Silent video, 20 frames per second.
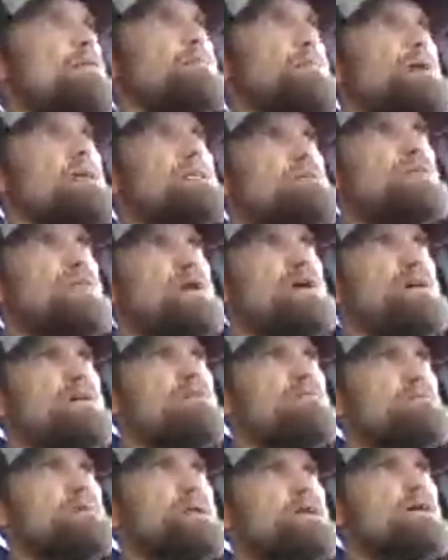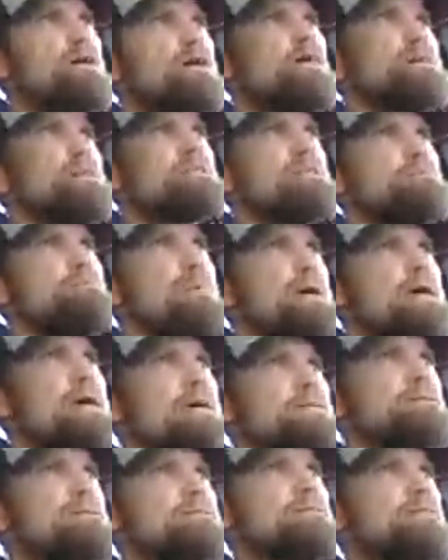the place we have been calling
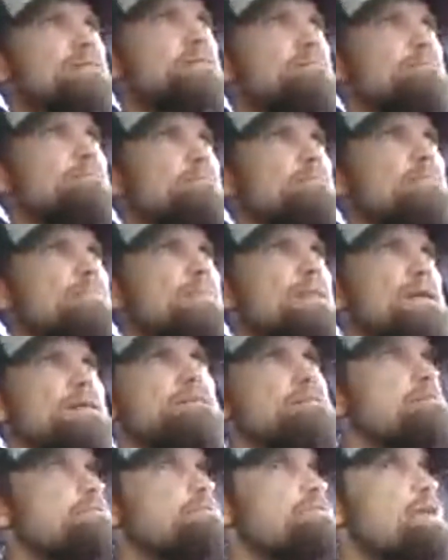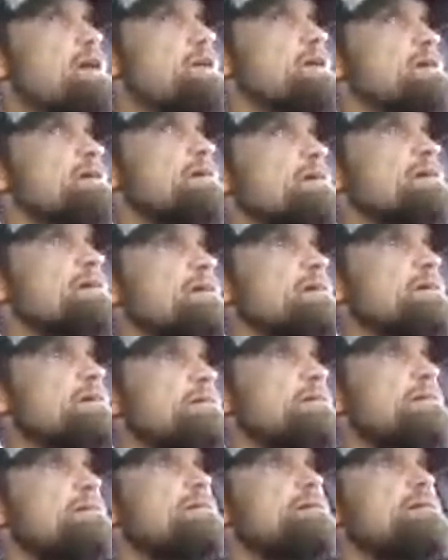space isn't fake.
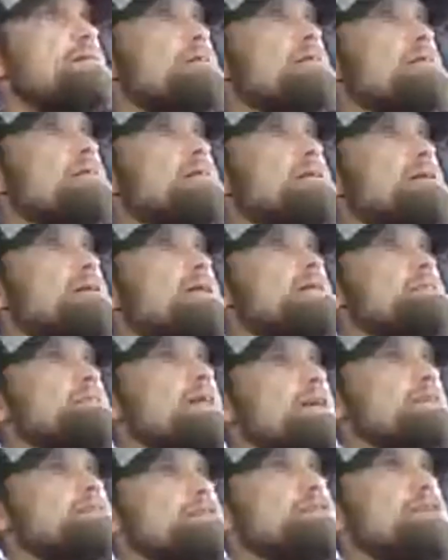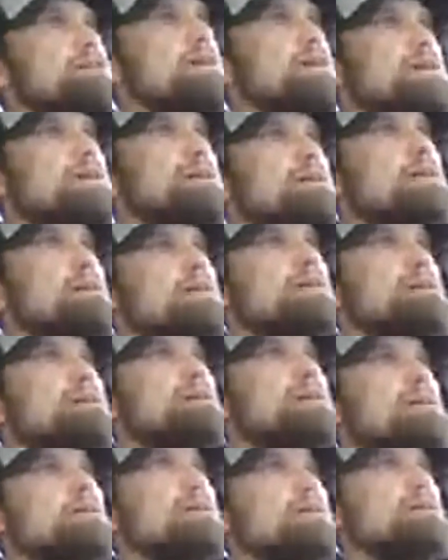It's actually
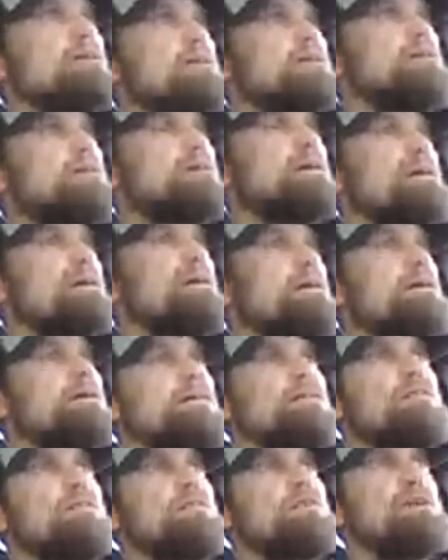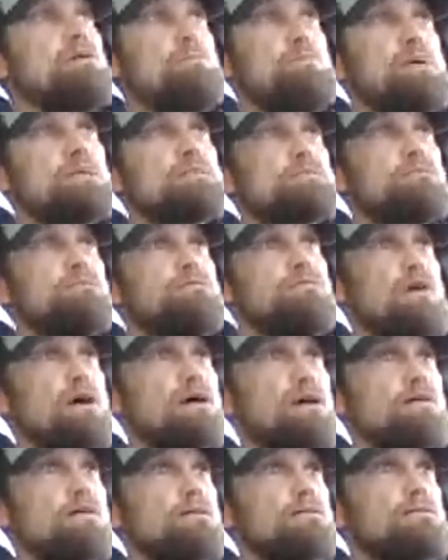the abyss of
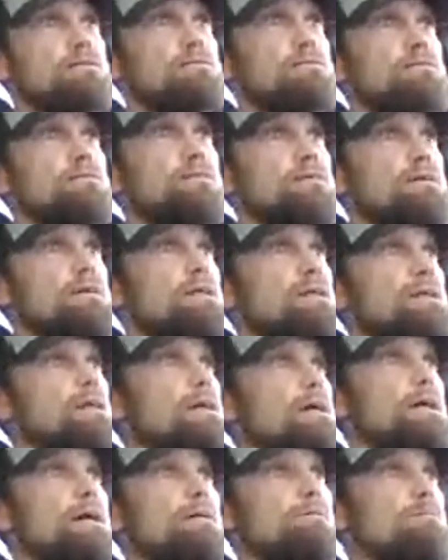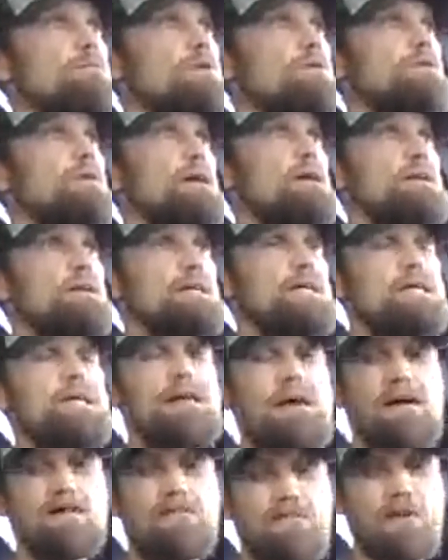fire. And
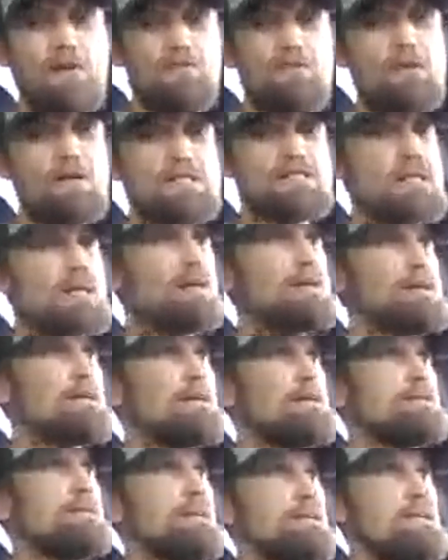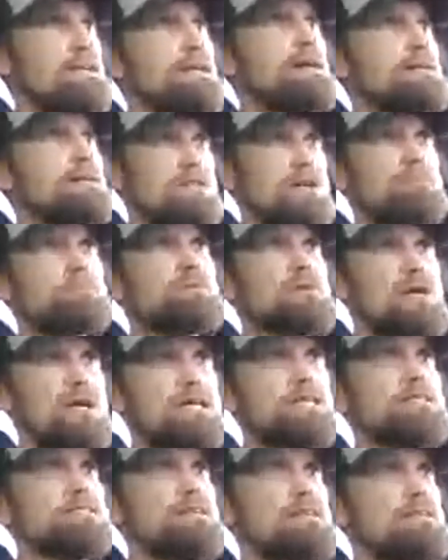Enoch verifies that in Enoch chapter
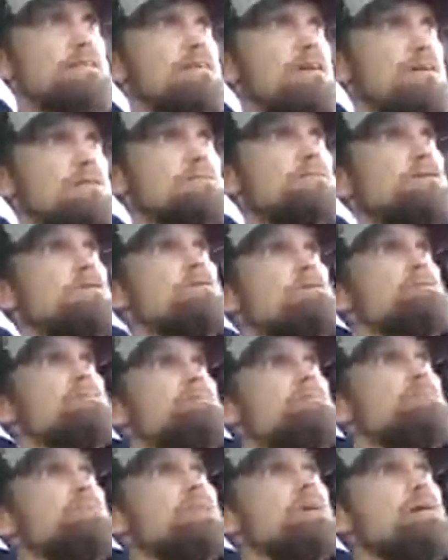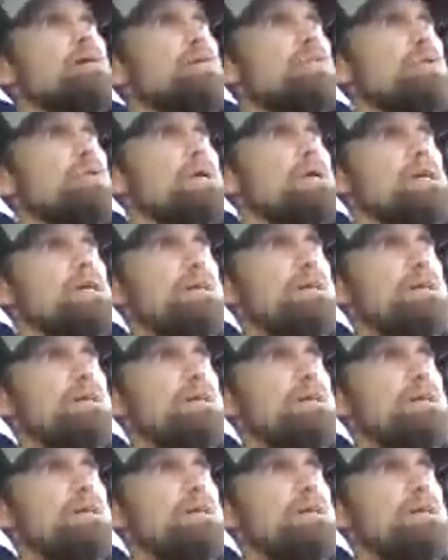18 also. when he